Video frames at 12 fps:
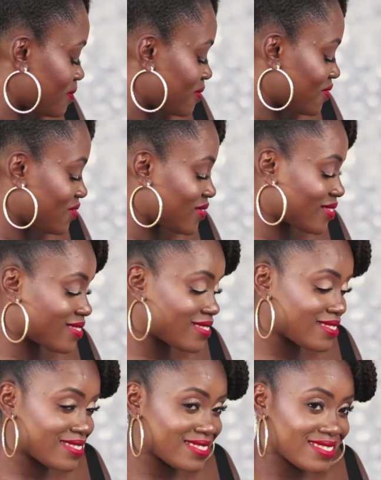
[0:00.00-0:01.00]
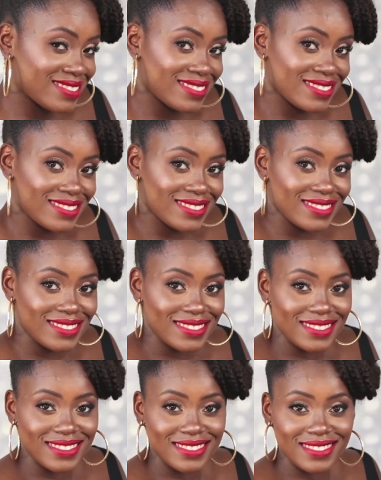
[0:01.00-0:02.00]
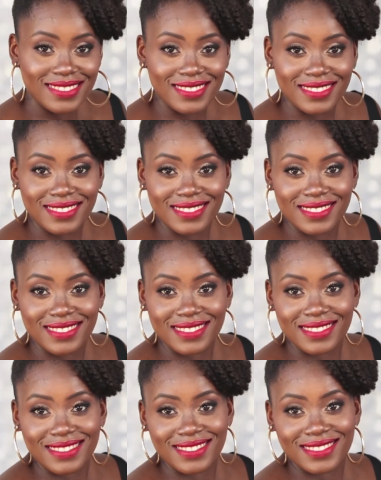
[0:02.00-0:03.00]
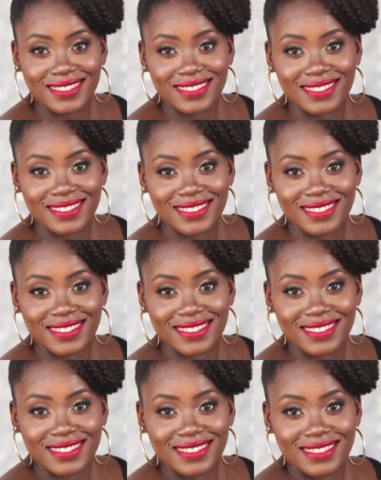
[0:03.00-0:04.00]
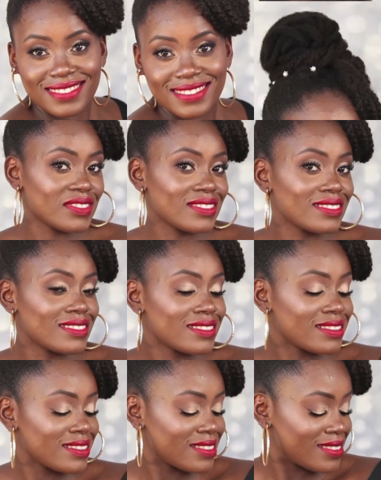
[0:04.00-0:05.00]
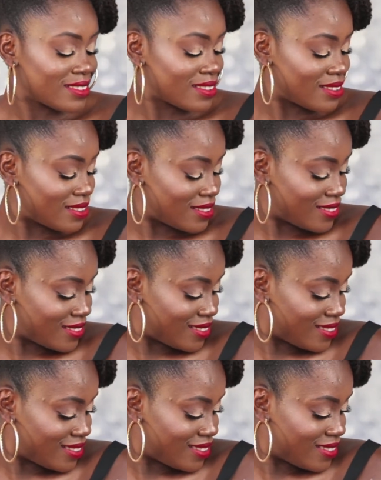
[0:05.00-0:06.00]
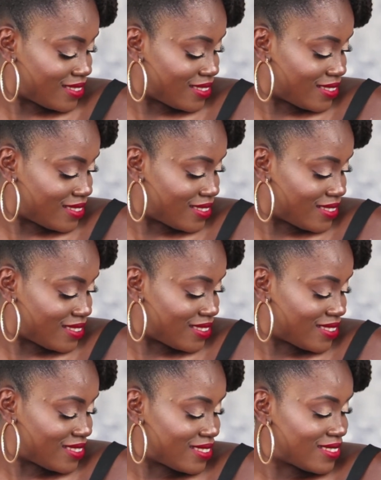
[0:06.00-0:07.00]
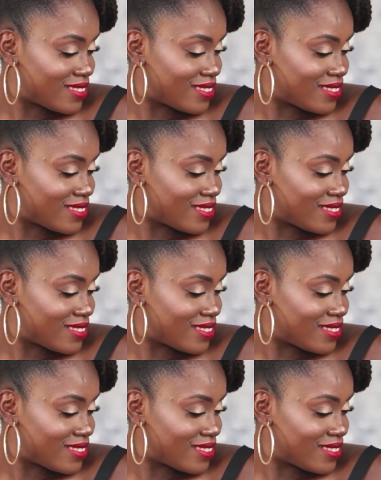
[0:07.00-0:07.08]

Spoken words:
[no speech]